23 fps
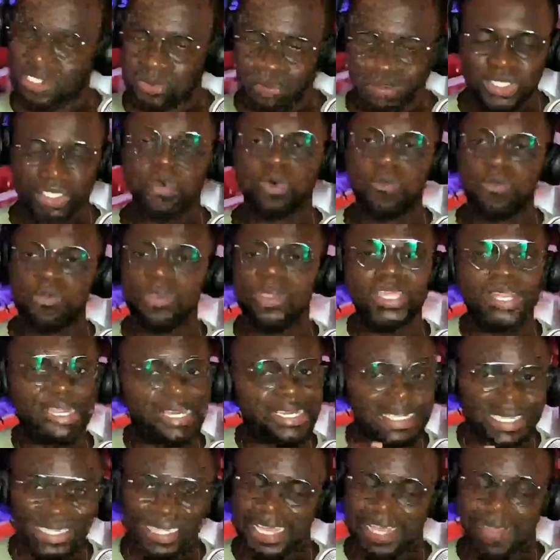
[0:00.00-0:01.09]
you to obey
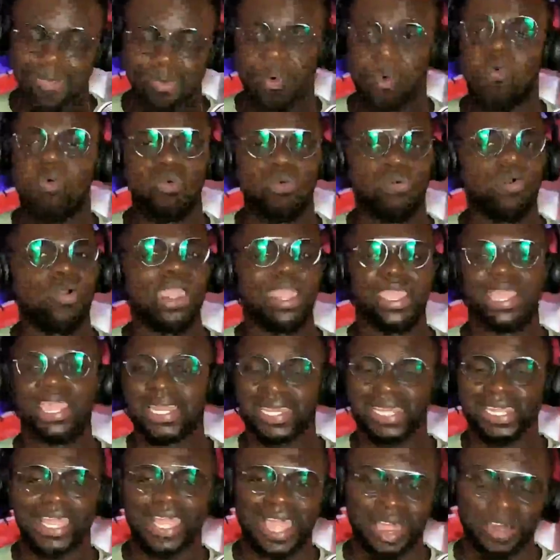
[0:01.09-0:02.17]
dear, call home, a
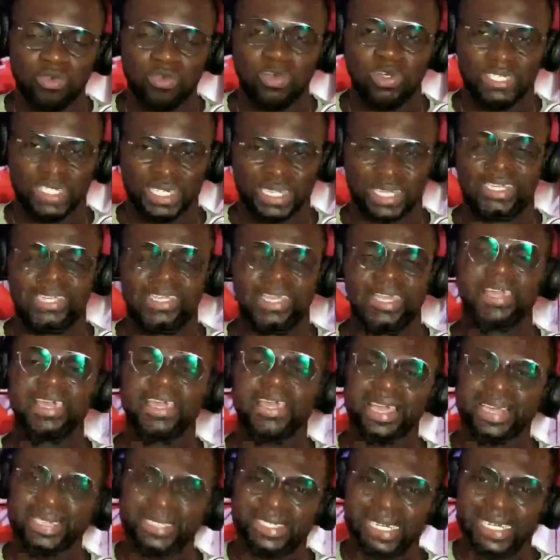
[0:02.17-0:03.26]
idea and nothing.
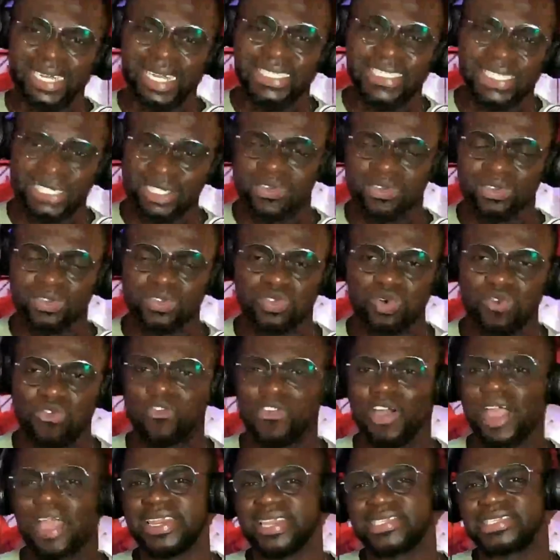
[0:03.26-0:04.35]
It's a little so
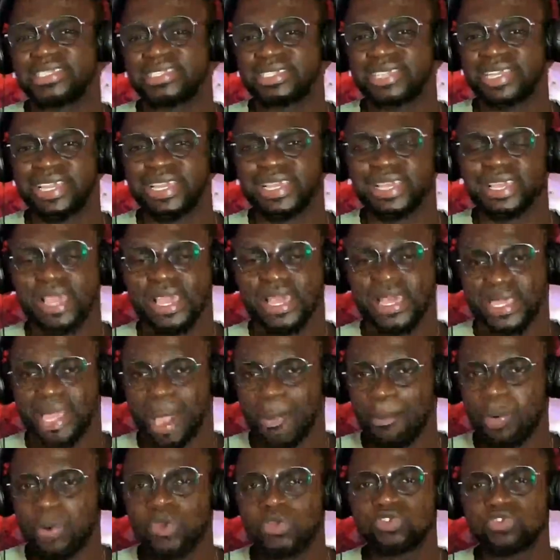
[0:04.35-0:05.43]
far, they say,
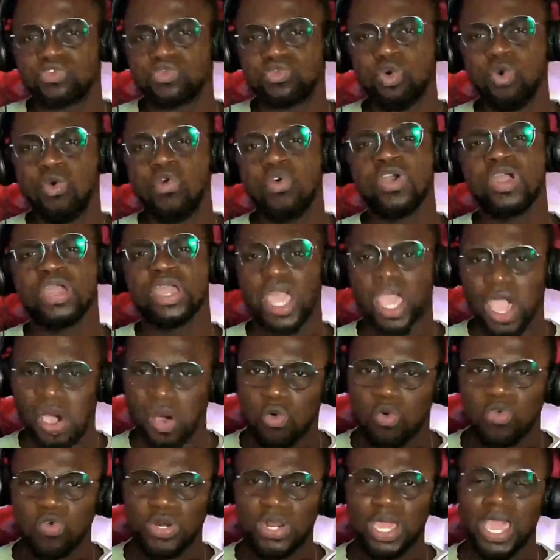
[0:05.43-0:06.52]
Yaboni too,
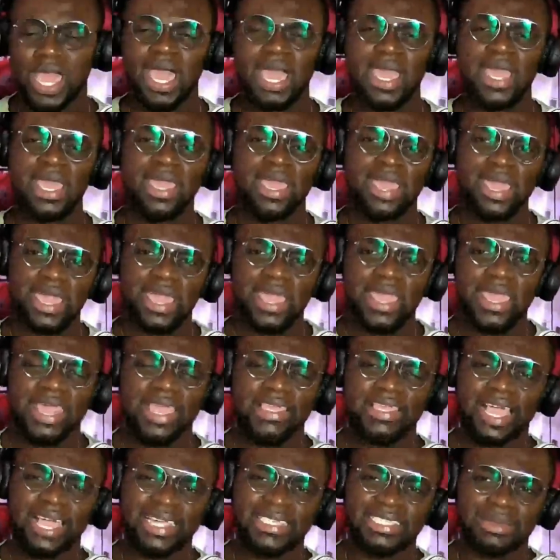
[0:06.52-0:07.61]
Elcuna, and
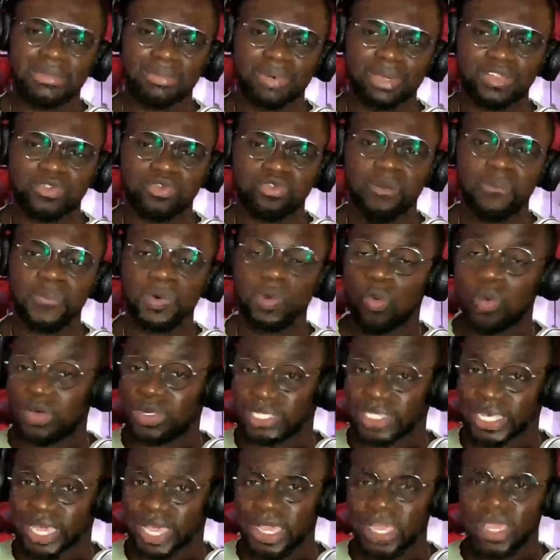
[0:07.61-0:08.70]
Yasem Ketua, because
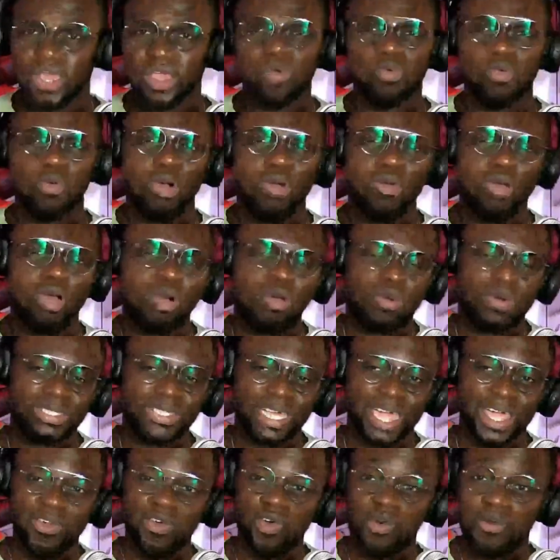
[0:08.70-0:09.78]
Waka Kotari
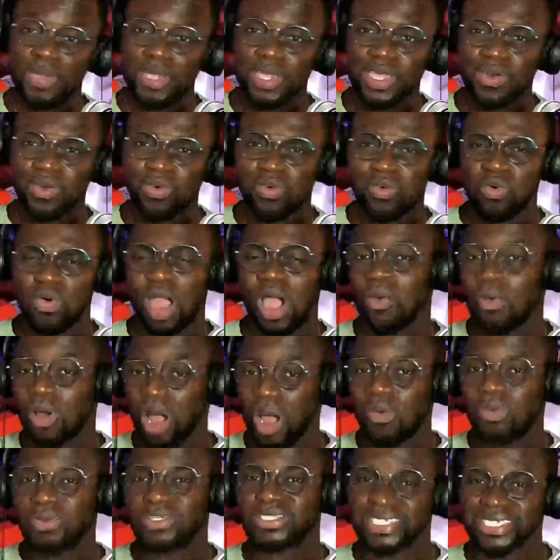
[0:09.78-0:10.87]
obey home, Aqua
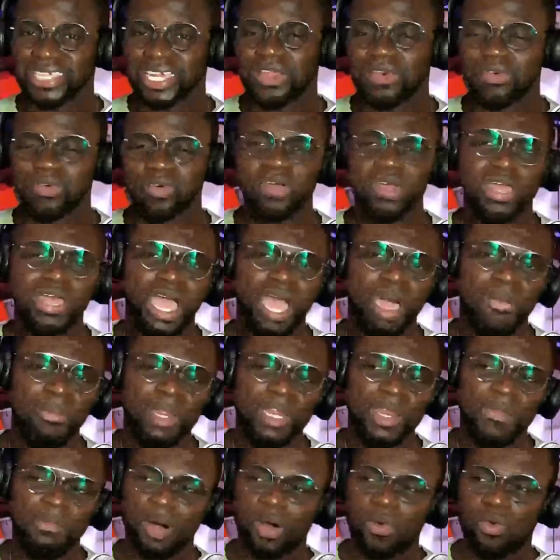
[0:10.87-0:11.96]
Cotiano, I'm in the
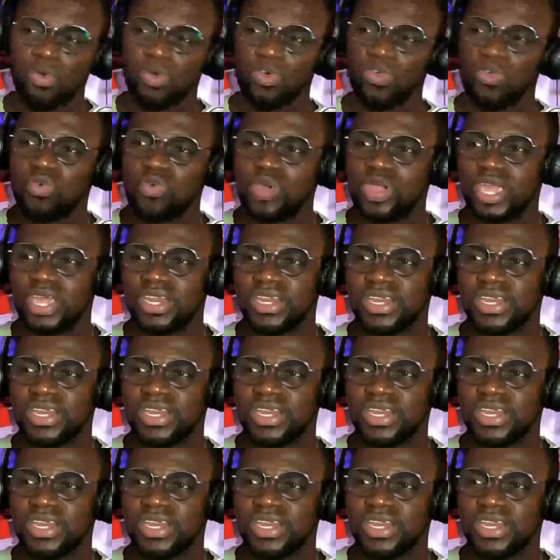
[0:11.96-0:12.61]
Pacron who and